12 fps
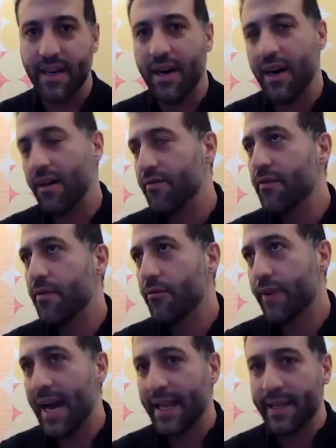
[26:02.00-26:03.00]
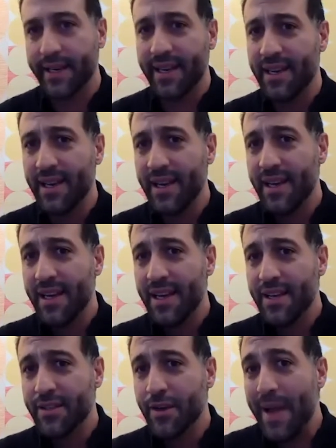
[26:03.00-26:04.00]
of reality.
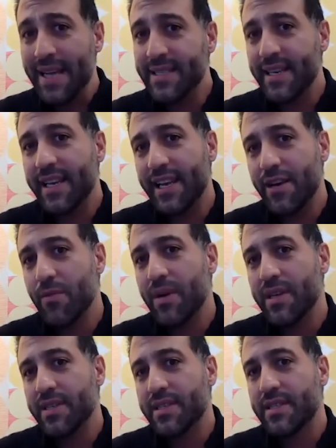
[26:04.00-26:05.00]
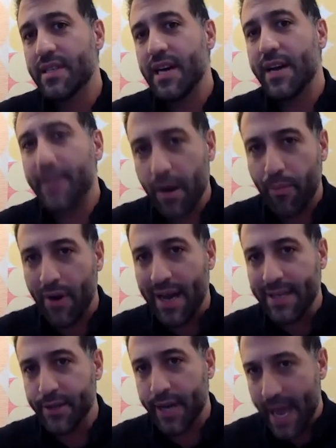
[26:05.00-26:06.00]
So basically, he wants the
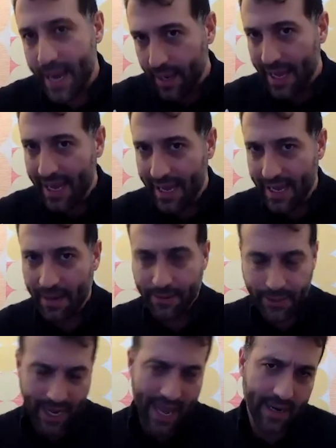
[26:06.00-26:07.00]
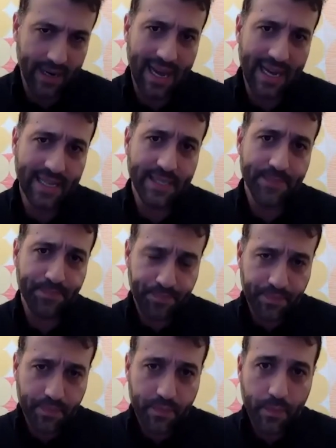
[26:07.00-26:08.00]
oppressed to catalyze
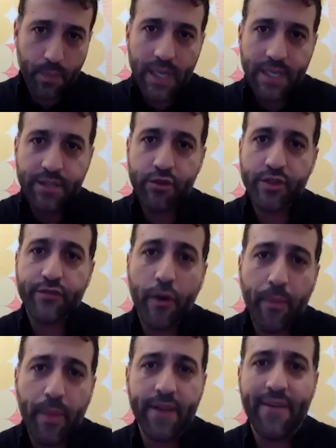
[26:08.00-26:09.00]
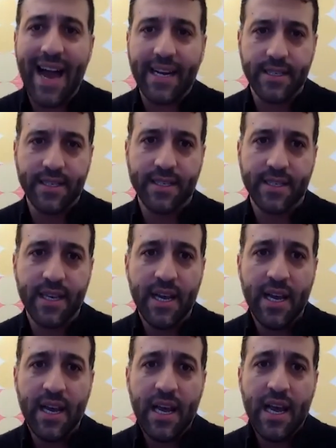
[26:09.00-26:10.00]
transformative actions
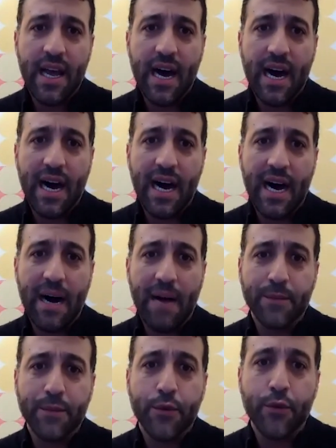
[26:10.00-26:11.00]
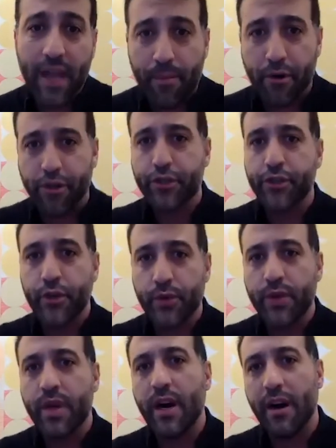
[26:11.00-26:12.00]
during their
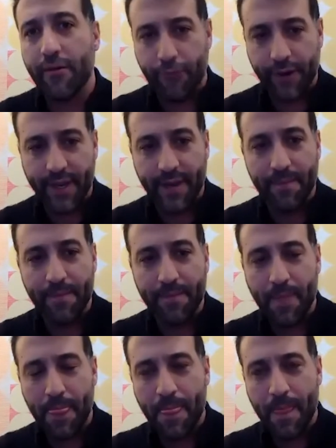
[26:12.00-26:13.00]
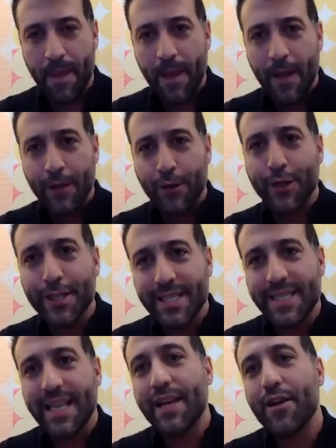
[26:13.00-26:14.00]
pursuit of freedom. So this is
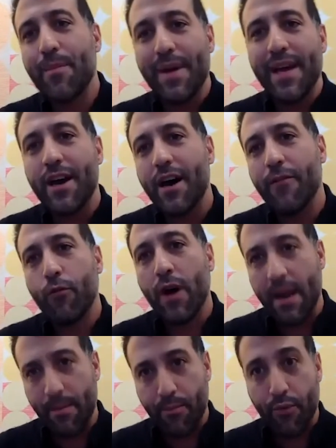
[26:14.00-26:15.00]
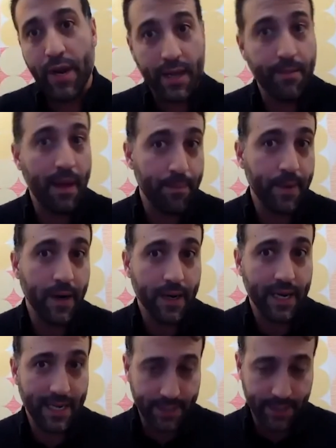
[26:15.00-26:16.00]
a little bit of what I bring in my book,
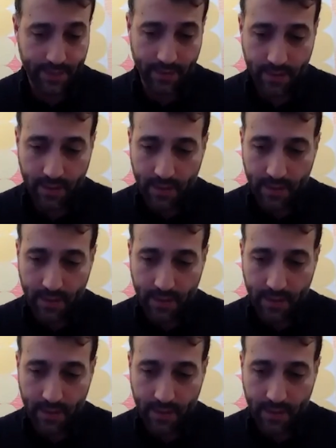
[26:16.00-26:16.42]
is to